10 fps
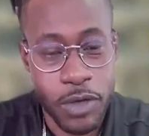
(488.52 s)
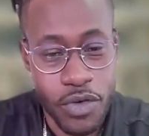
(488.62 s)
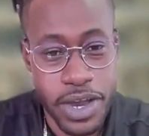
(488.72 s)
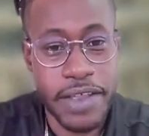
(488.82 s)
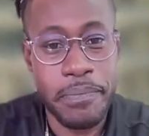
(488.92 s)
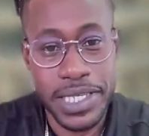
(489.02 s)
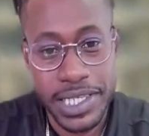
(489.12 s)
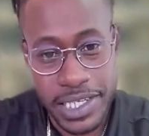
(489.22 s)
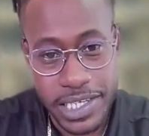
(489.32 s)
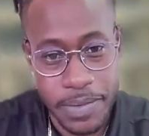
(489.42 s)
created
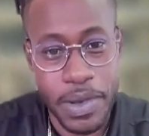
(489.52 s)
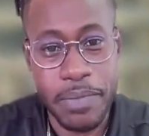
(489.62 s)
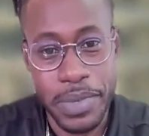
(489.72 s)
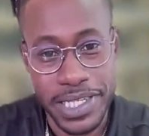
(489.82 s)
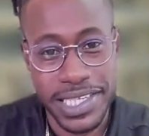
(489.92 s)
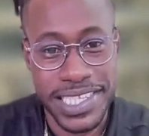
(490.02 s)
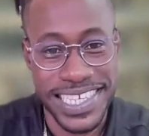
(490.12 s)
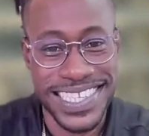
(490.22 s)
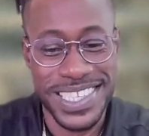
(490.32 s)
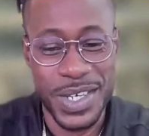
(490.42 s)
businesses upon
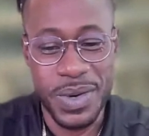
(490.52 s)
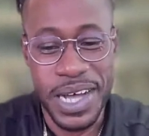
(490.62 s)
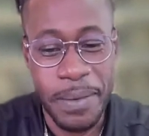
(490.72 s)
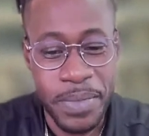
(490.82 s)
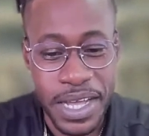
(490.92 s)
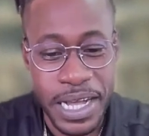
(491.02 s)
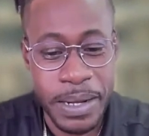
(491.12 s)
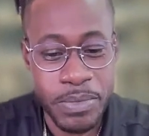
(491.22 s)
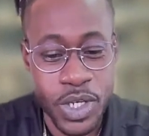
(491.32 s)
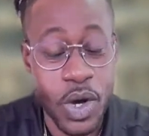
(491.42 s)
businesses to
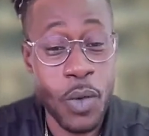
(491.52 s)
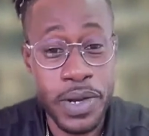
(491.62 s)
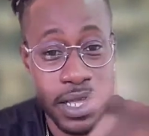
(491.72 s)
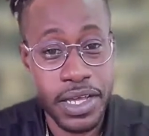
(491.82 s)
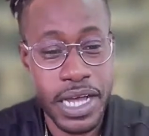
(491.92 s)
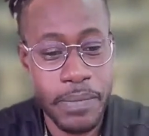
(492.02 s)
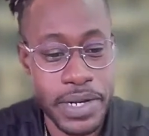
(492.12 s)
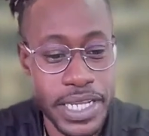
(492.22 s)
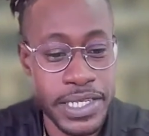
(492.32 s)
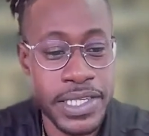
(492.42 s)
open other
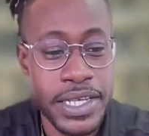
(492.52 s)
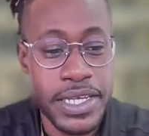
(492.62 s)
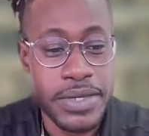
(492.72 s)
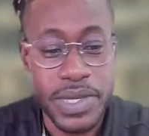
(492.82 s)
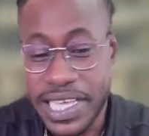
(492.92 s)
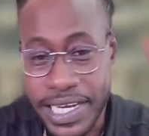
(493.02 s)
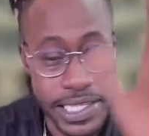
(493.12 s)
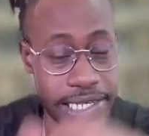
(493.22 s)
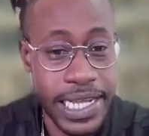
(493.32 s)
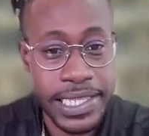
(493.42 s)
companies. We get
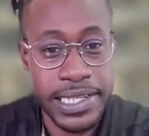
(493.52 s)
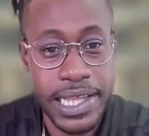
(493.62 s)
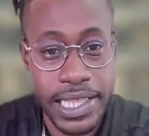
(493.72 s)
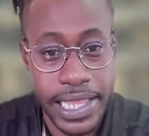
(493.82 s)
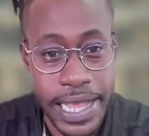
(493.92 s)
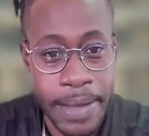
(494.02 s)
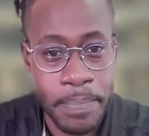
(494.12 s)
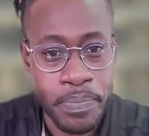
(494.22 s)
into that in another lab.